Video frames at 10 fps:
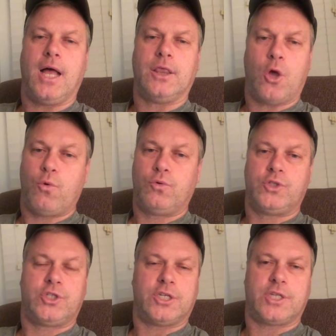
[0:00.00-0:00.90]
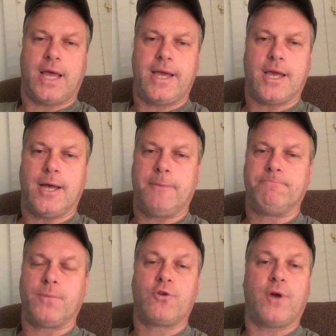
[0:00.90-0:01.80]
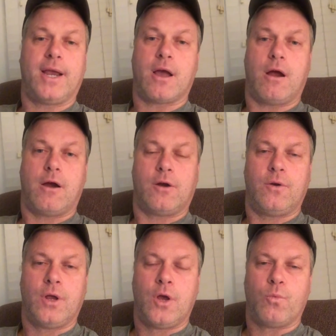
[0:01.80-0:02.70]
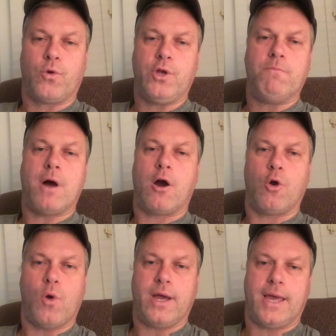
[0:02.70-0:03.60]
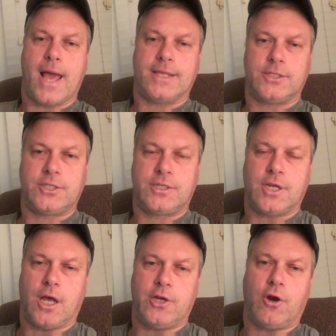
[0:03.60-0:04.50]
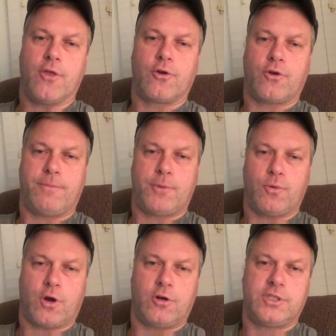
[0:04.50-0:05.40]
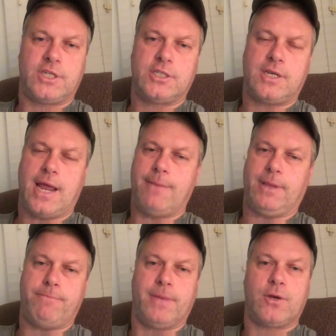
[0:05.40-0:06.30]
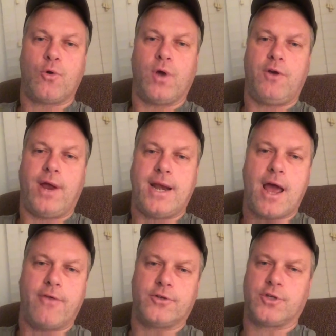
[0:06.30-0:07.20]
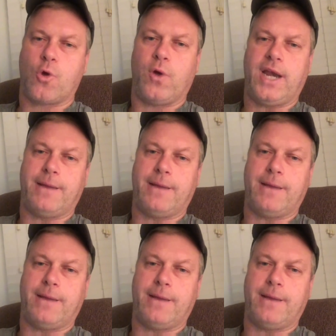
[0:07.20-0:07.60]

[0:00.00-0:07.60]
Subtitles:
loans, just like a credit card, where you borrow against your other cryptocurrencies, namely Bitcoin. Right now, there's a coin